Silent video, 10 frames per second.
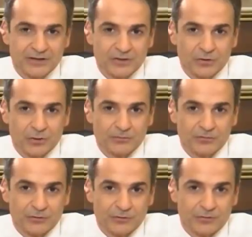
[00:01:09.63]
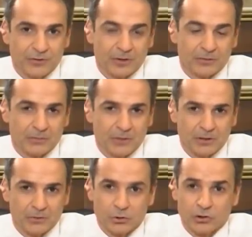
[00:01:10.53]
in terms of
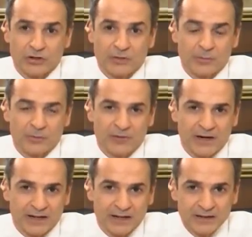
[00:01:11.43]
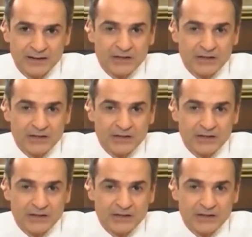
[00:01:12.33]
the Turkish government providing